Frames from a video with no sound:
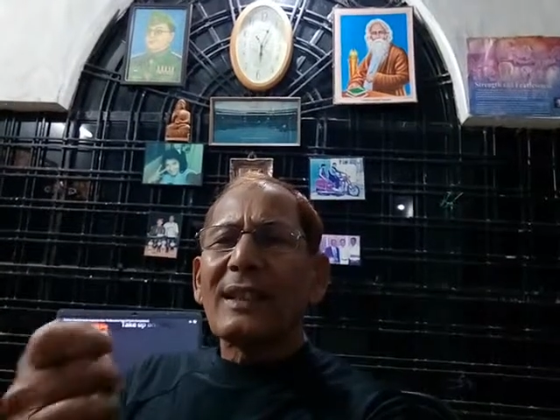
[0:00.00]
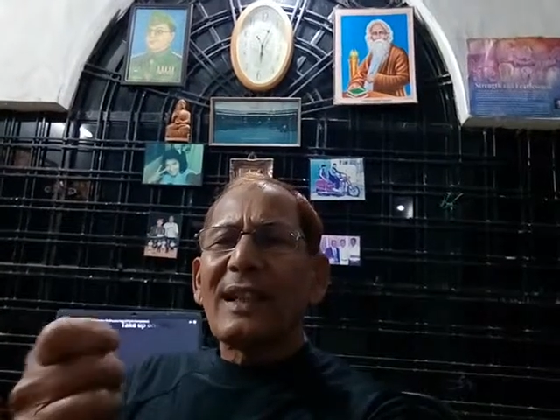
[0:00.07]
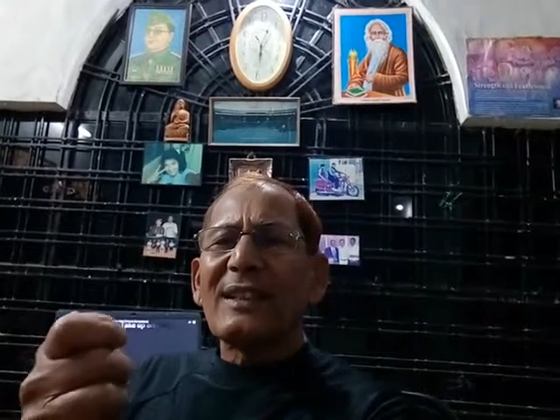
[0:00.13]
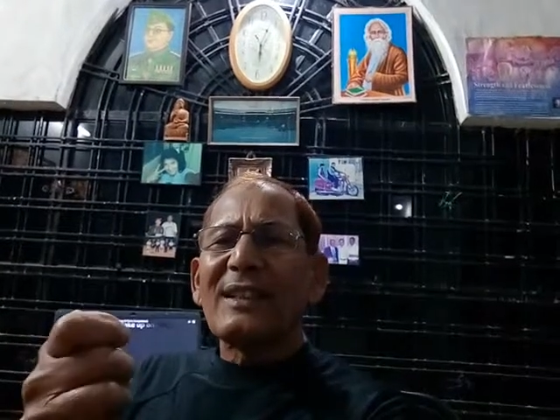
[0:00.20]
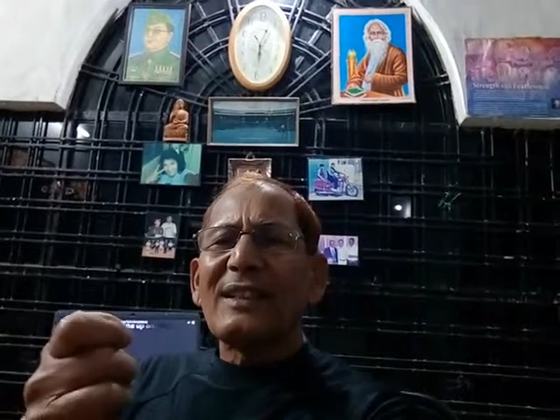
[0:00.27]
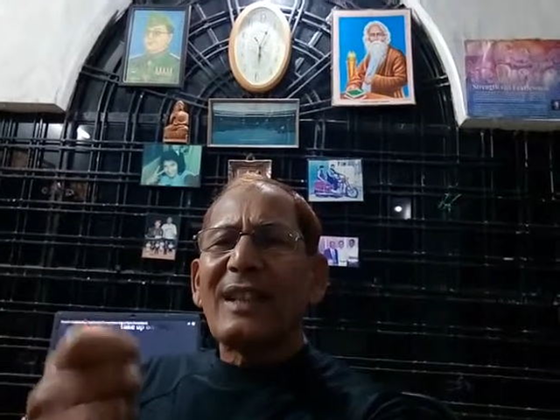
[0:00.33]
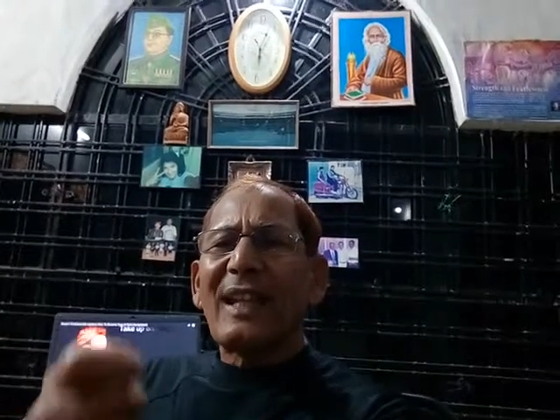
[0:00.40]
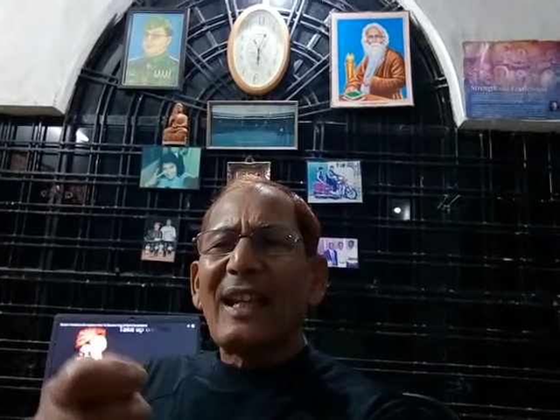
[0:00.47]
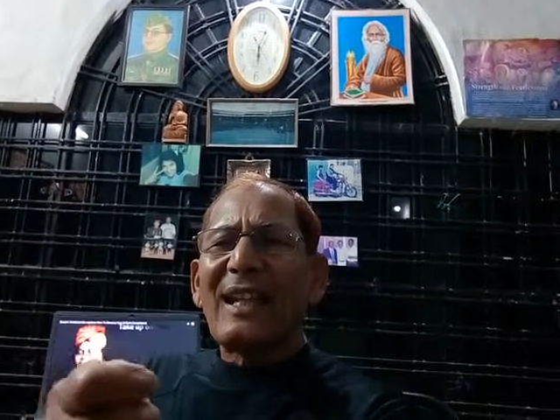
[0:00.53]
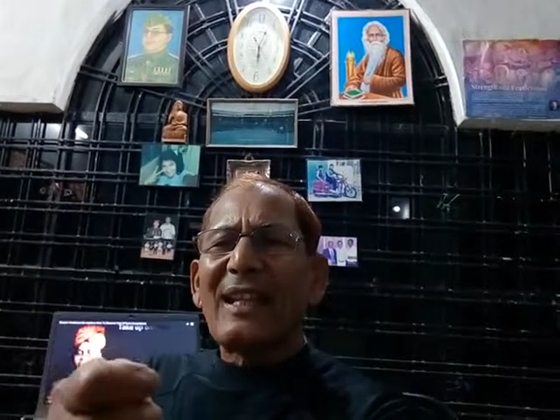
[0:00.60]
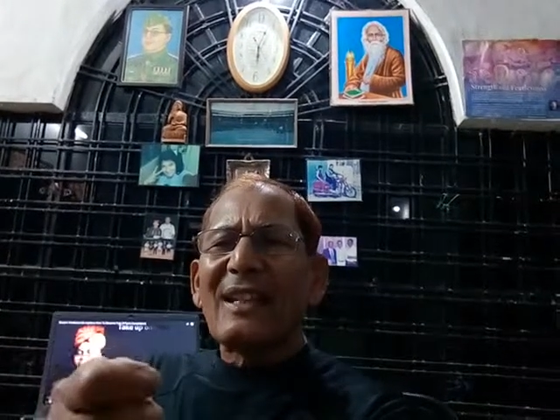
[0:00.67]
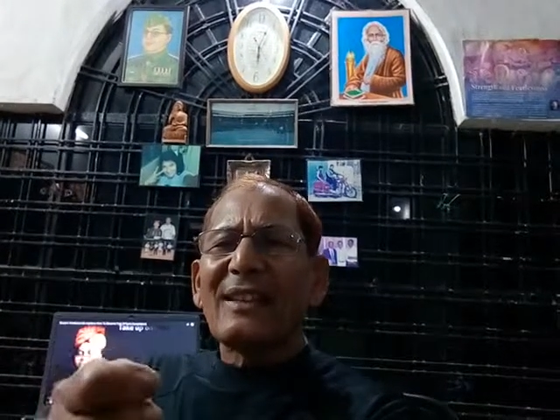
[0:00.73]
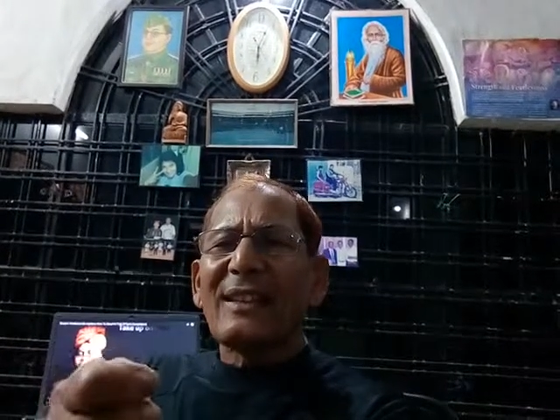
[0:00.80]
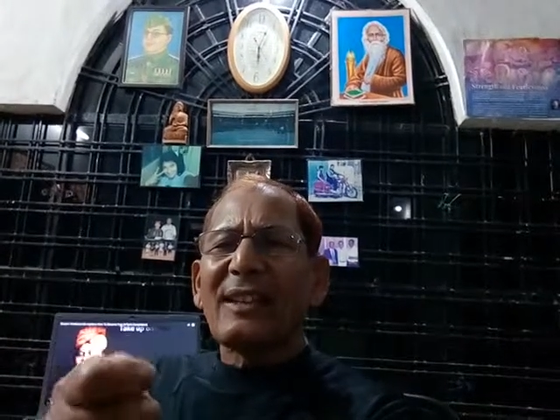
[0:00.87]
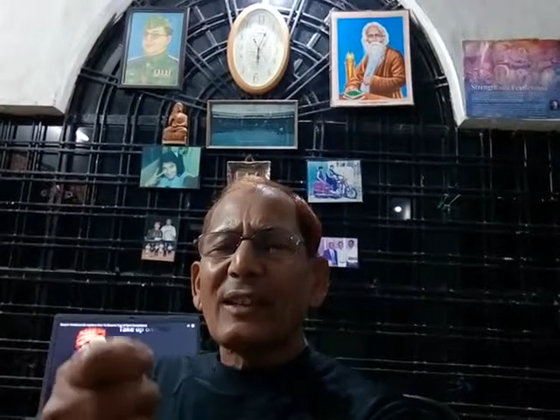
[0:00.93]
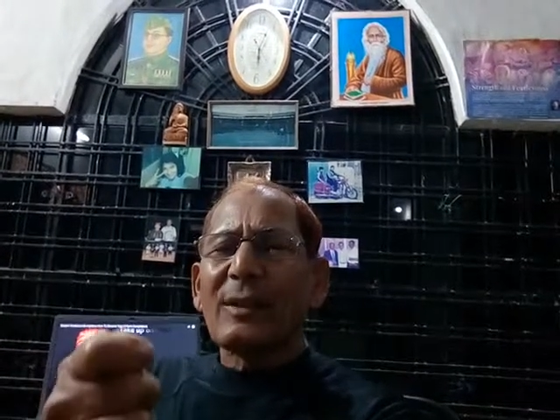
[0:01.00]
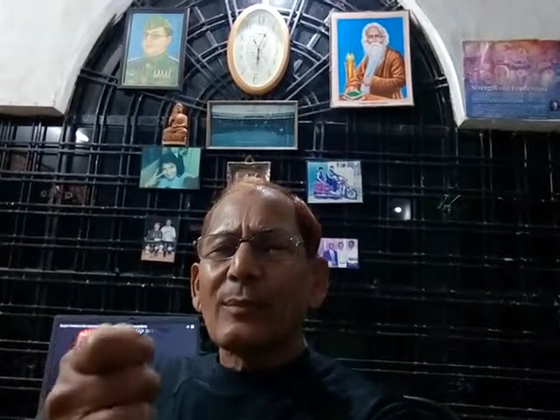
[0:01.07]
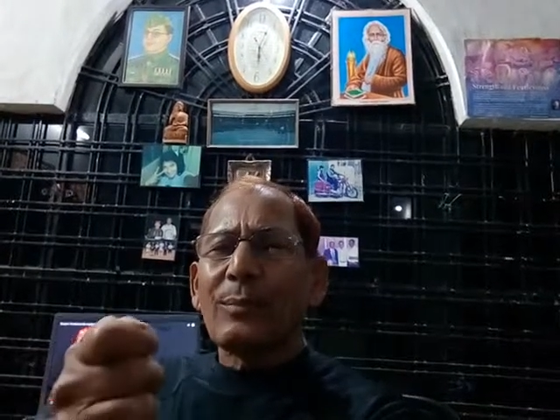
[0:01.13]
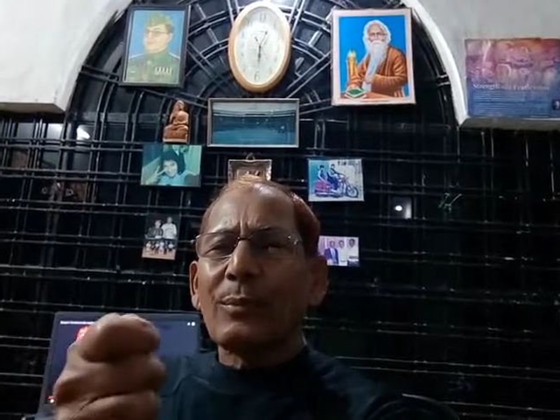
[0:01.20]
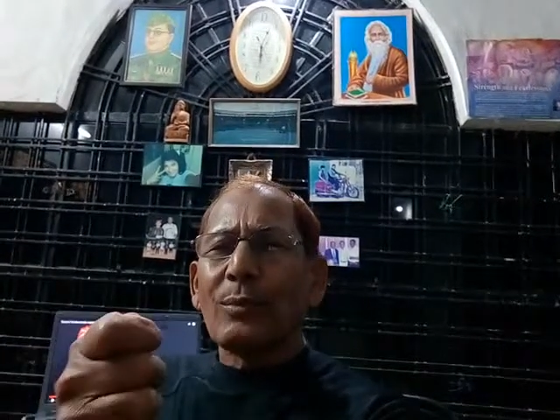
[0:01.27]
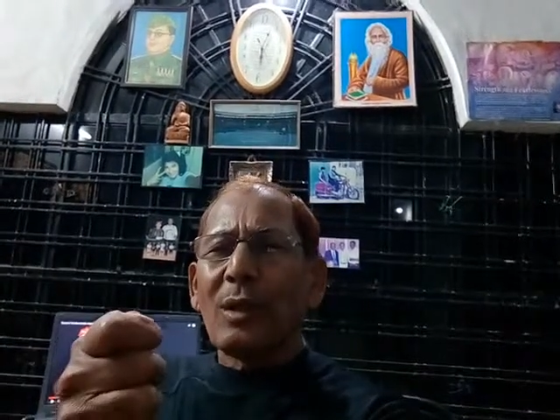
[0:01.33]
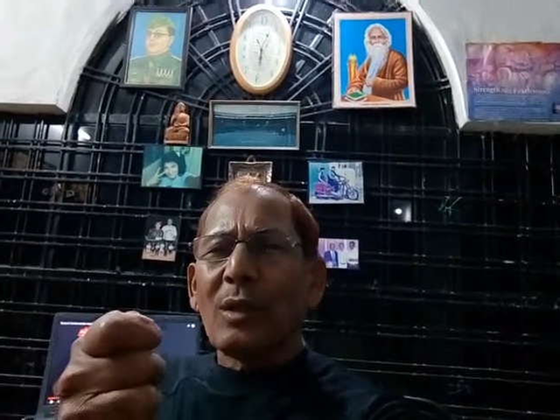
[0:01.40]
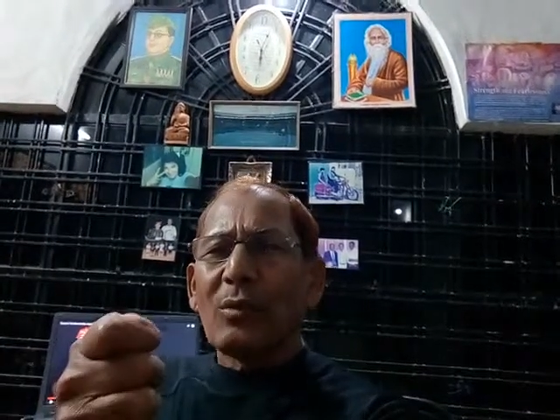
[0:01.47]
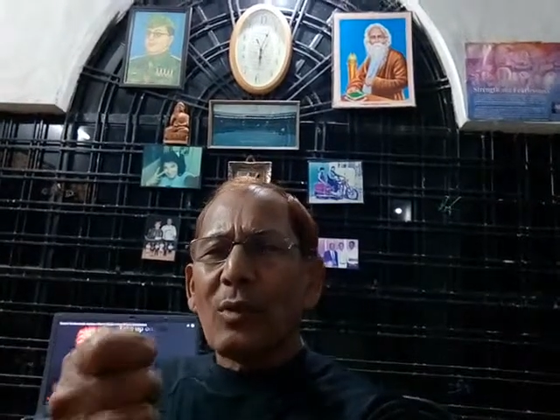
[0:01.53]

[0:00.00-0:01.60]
content in the poor